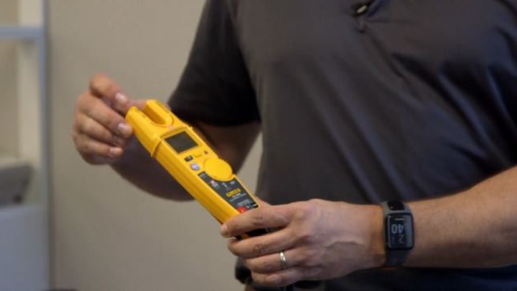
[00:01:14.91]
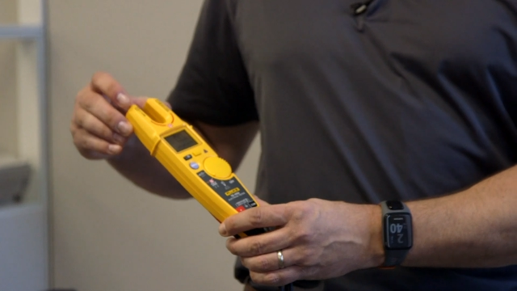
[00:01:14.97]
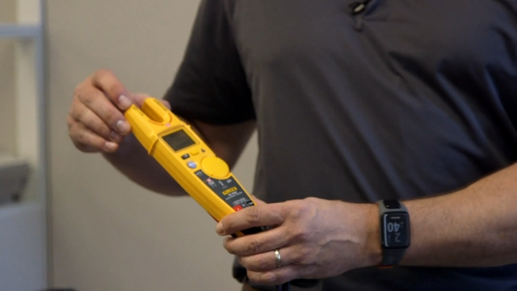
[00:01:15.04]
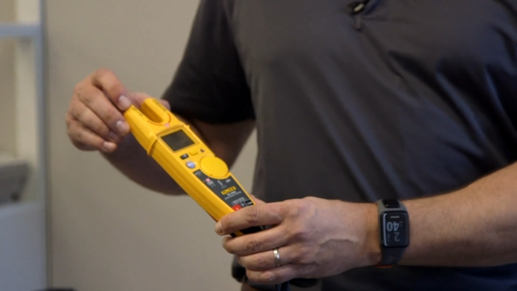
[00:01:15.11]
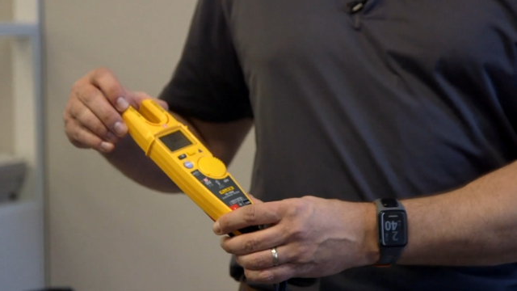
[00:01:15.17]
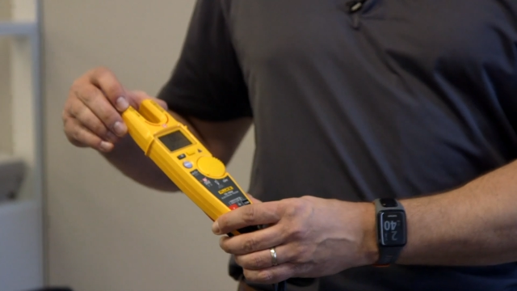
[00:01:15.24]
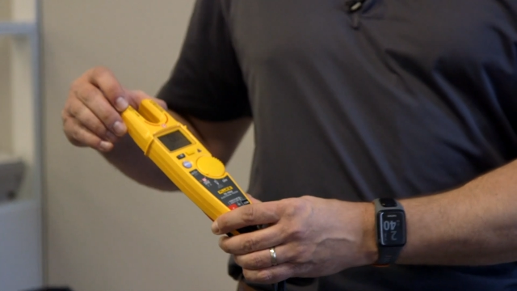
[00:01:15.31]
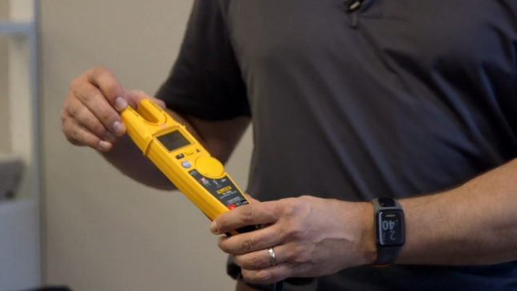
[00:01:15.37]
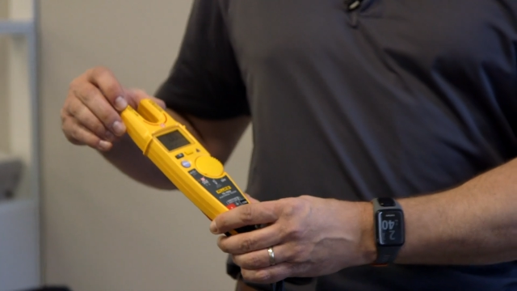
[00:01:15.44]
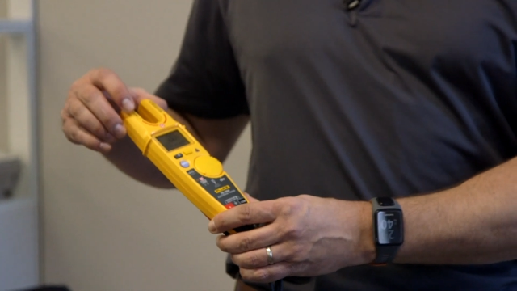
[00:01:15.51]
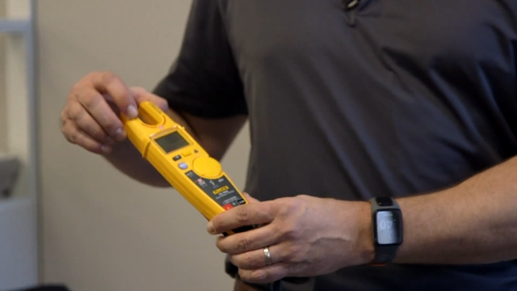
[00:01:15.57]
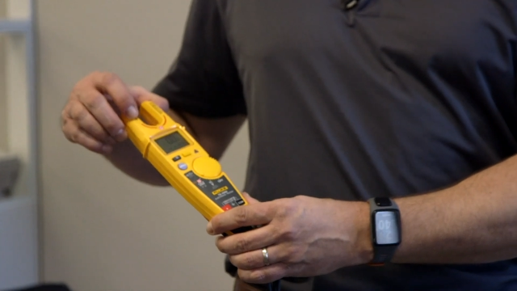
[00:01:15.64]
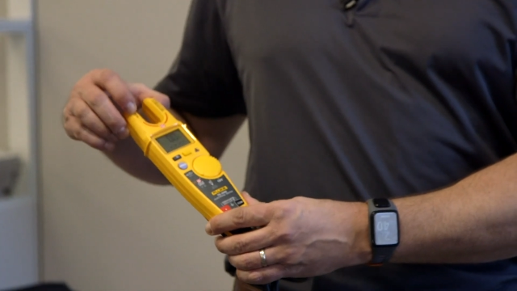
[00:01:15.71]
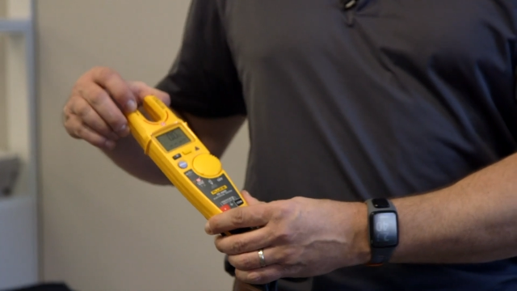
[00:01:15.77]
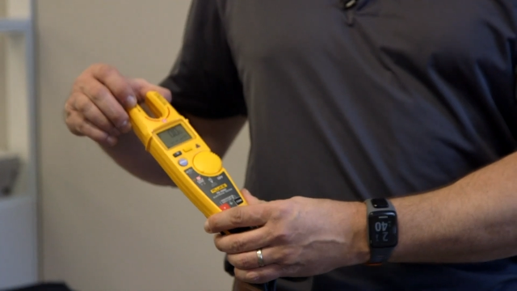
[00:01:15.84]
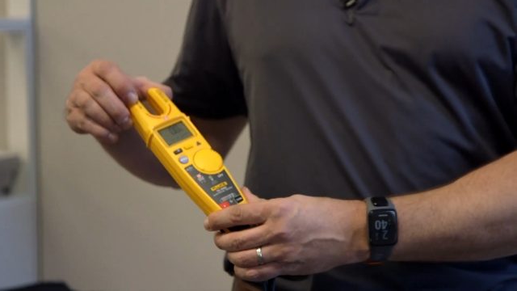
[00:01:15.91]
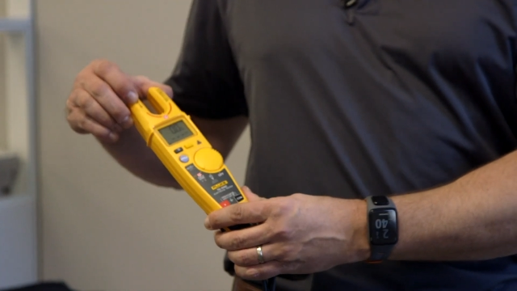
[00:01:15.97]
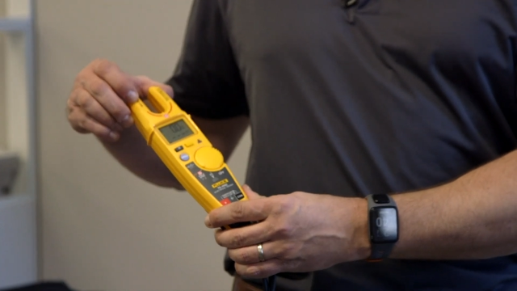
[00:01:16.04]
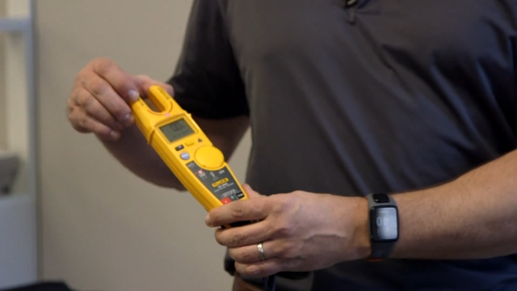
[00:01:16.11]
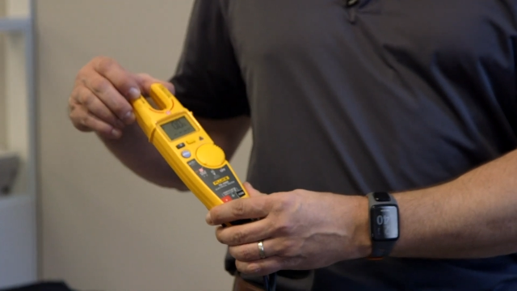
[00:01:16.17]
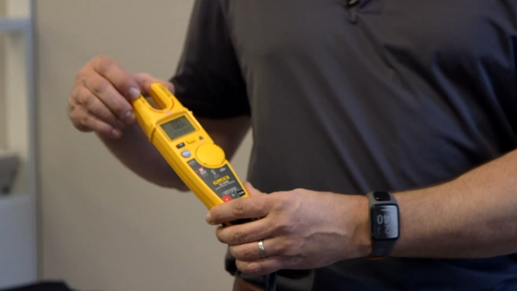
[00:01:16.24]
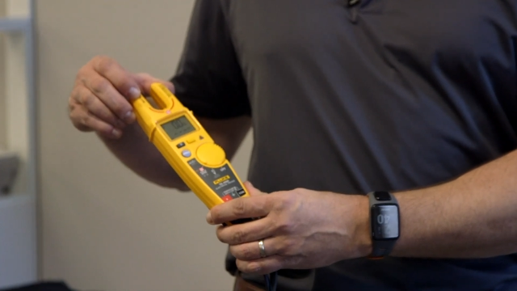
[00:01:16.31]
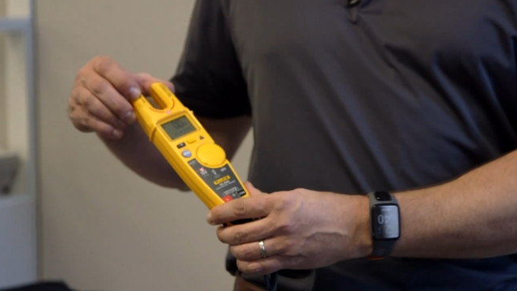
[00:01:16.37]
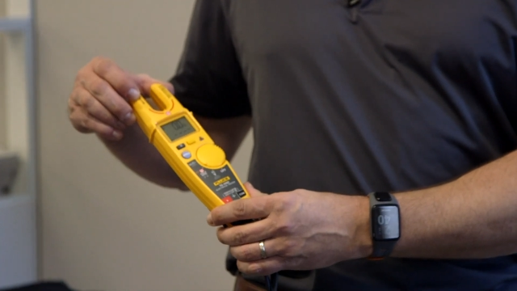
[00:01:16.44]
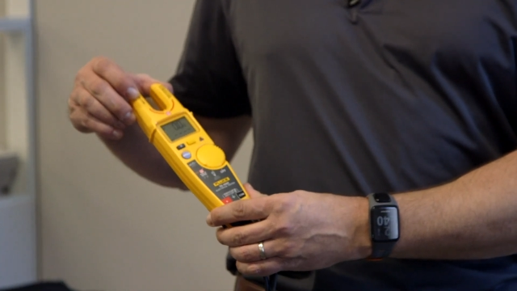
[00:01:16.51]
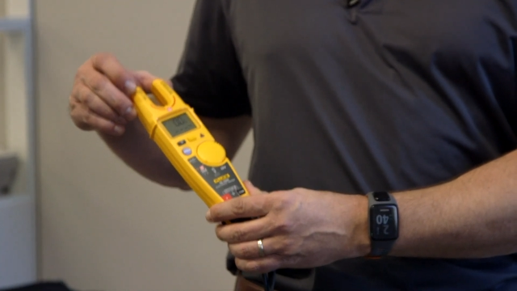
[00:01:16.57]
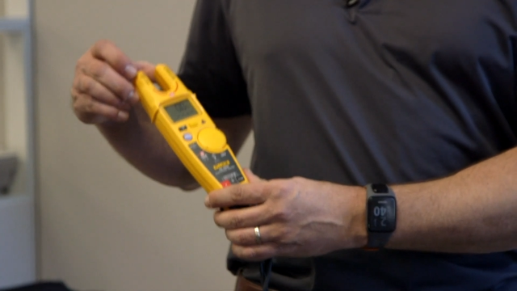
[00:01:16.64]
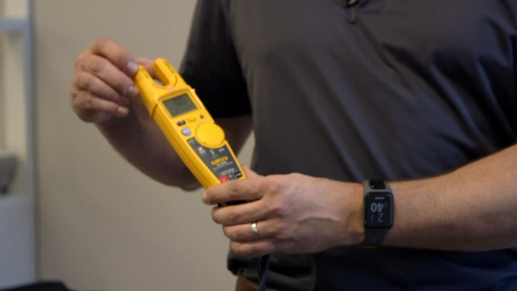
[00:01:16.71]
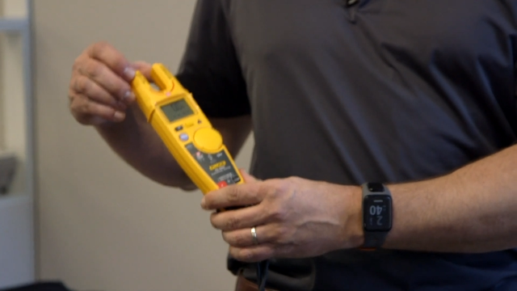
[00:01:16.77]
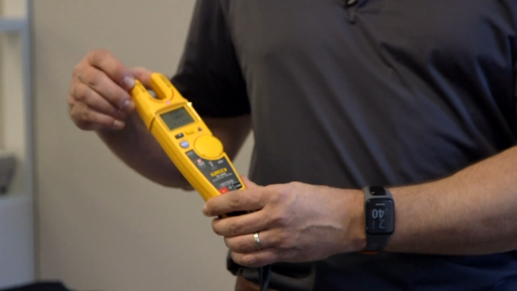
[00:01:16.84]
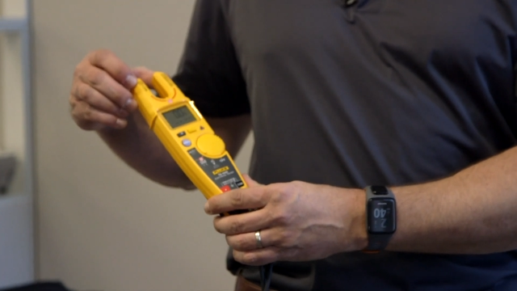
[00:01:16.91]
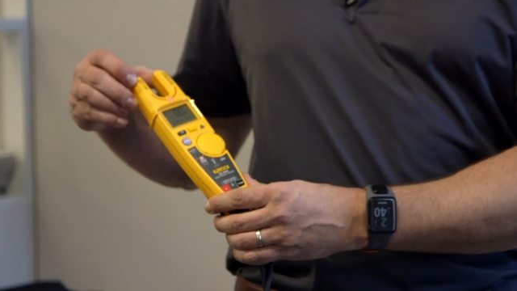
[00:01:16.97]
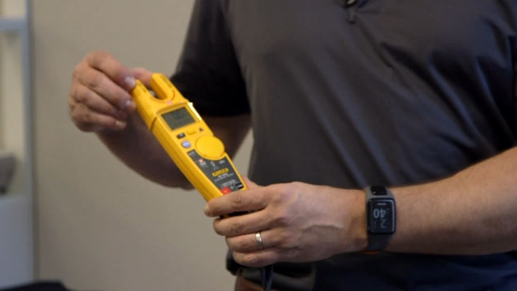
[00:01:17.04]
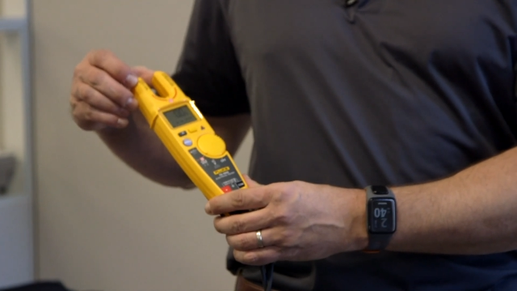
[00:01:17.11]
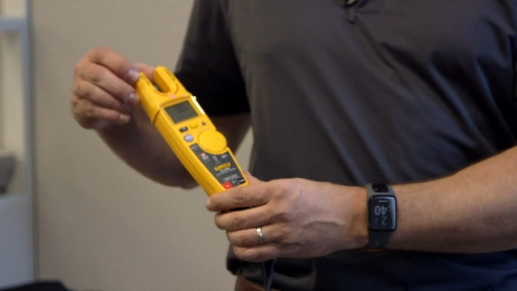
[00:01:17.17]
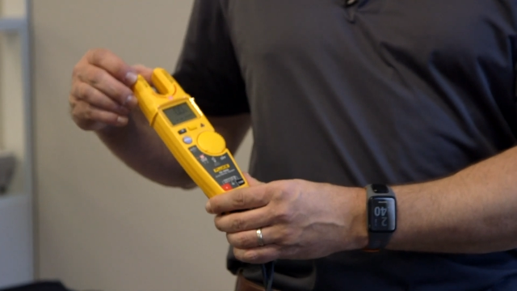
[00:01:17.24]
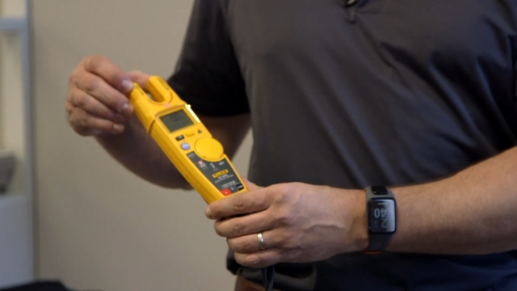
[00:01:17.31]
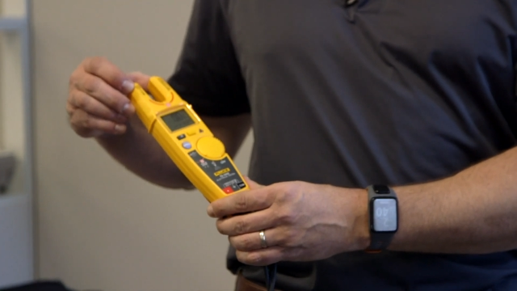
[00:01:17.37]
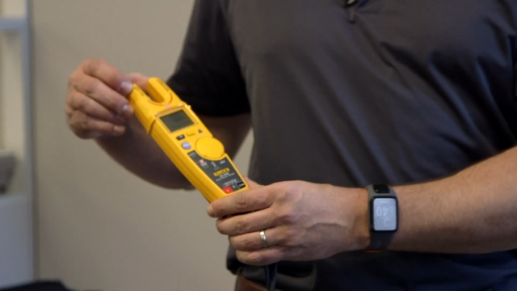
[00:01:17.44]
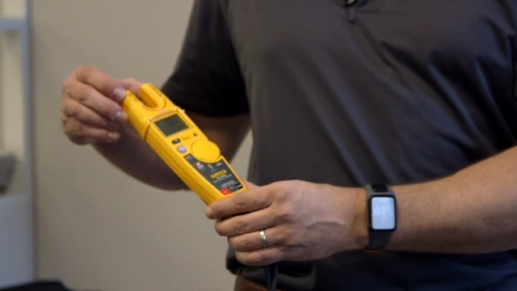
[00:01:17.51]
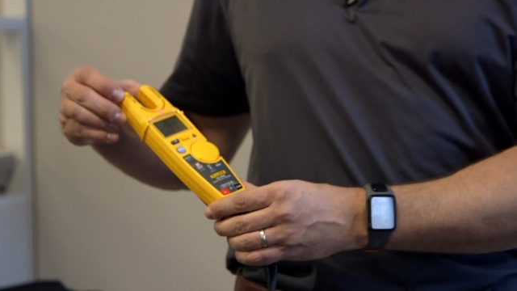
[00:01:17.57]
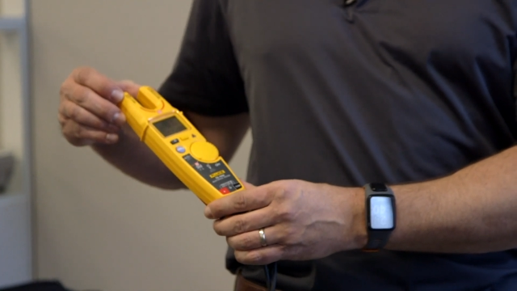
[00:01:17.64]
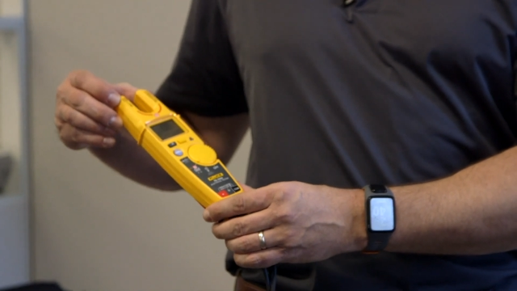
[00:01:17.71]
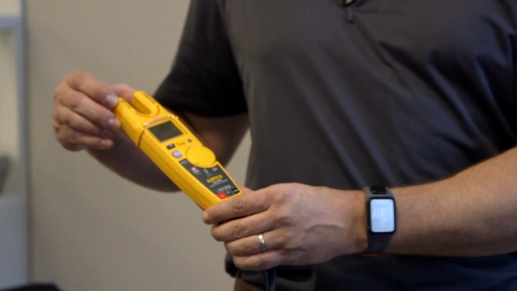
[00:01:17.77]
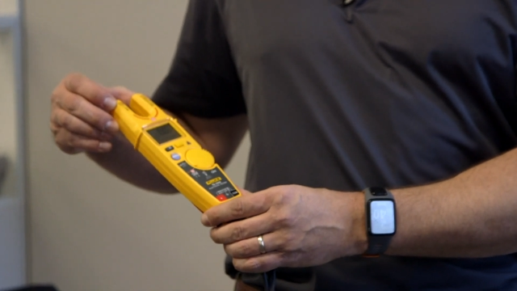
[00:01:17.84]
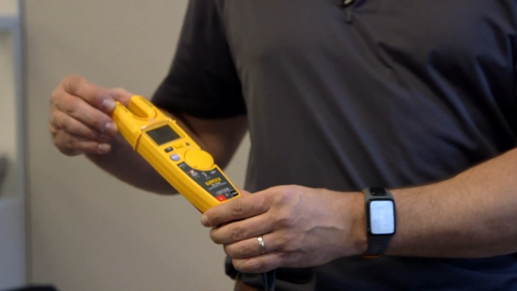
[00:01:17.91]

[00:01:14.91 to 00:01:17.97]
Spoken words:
[unreadable: no face in view]